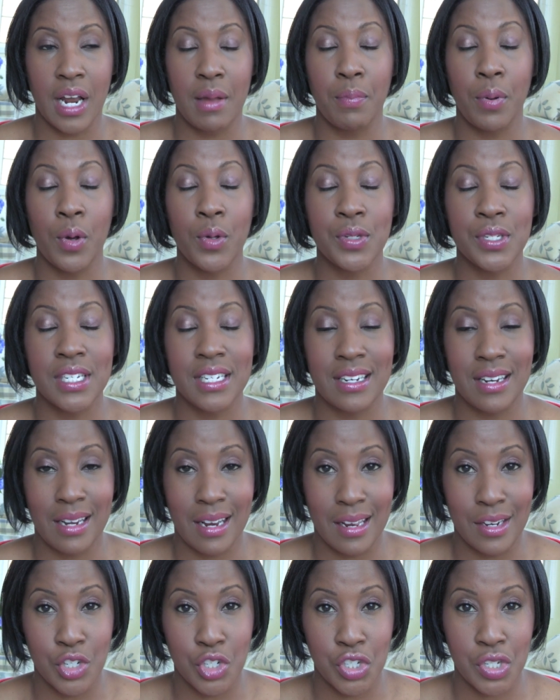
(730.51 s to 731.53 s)
I posted an
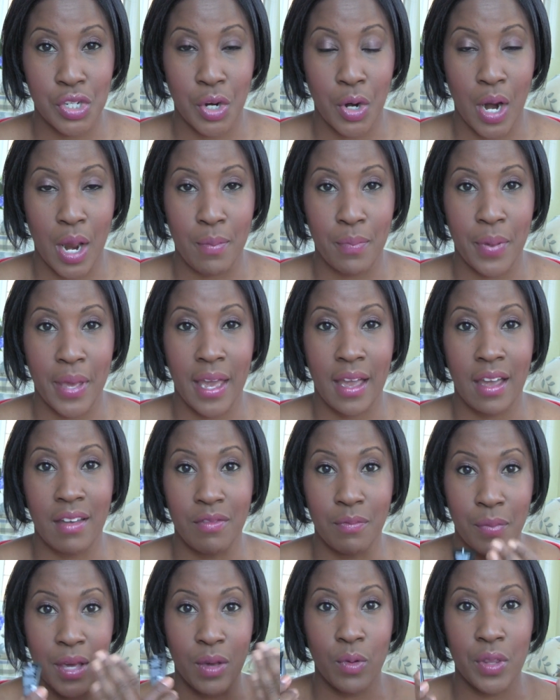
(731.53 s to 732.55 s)
Instagram pic
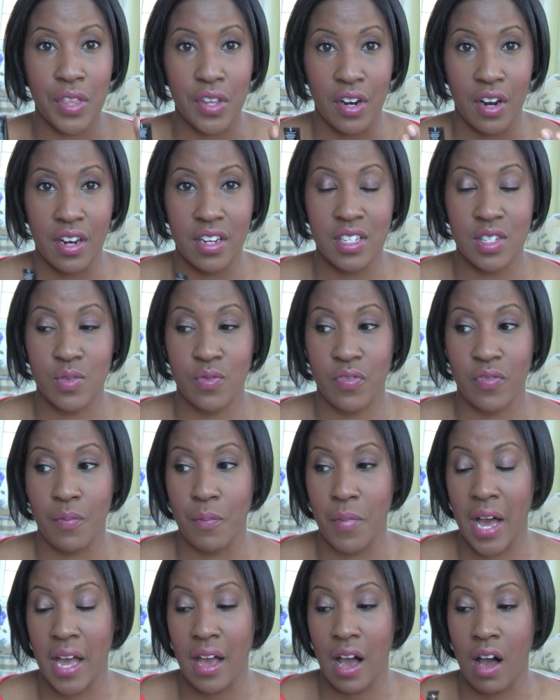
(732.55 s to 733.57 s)
of me with it on his
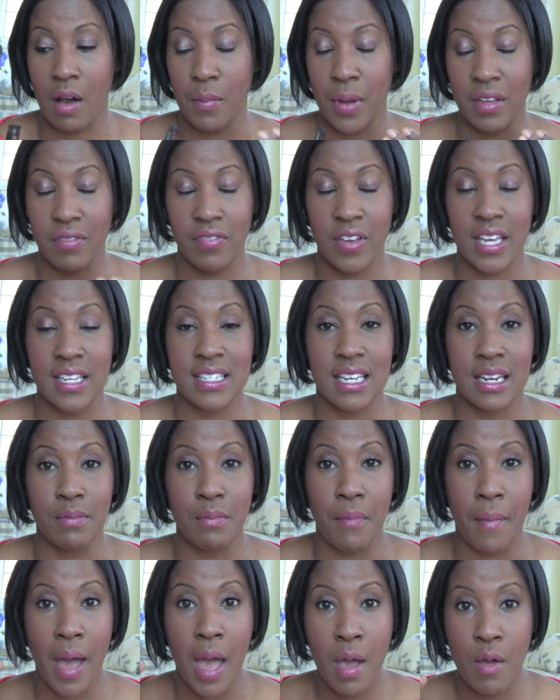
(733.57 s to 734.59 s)
my on my face
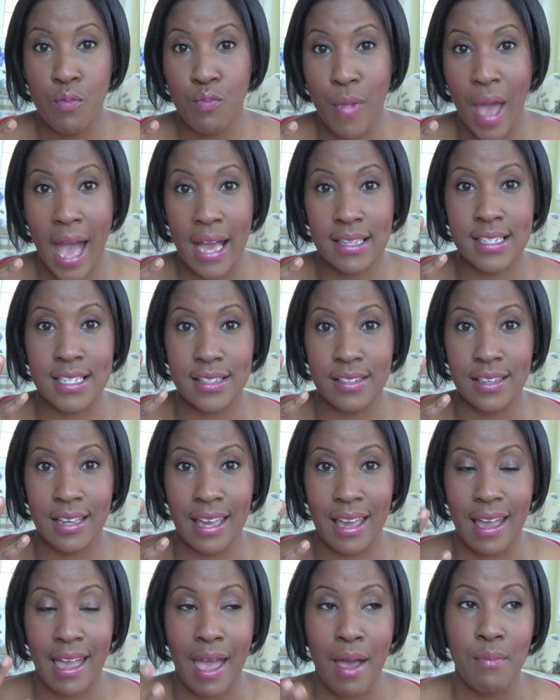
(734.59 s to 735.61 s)
and Max
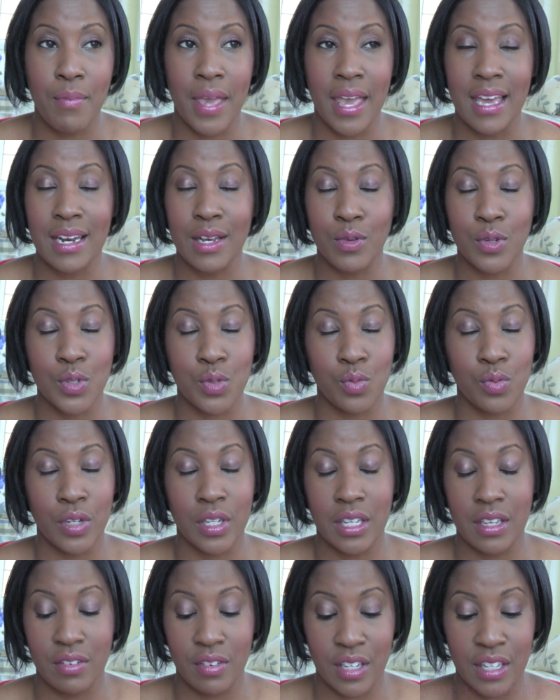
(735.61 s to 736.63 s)
looking at me, and it was
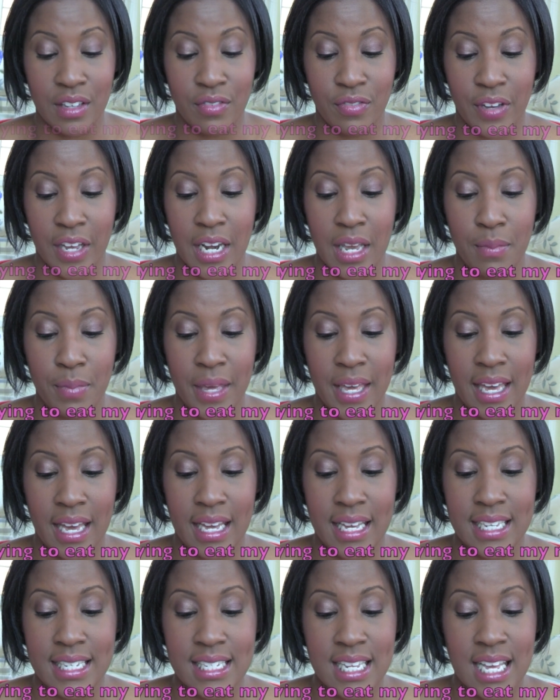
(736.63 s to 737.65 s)
really, really funny
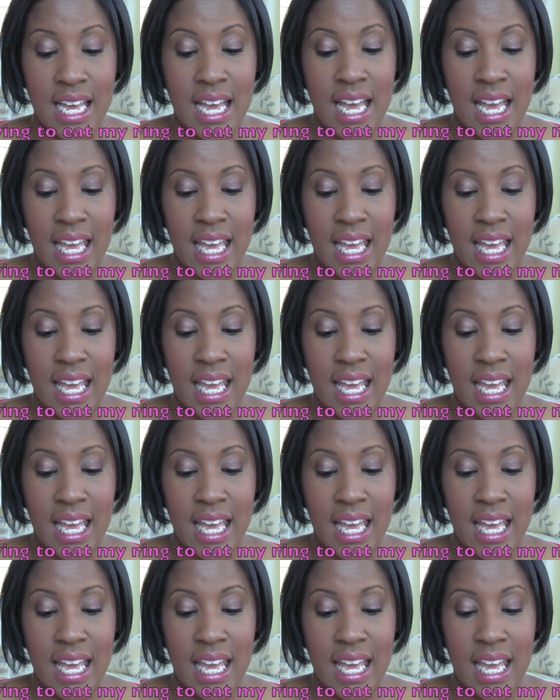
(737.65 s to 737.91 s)
because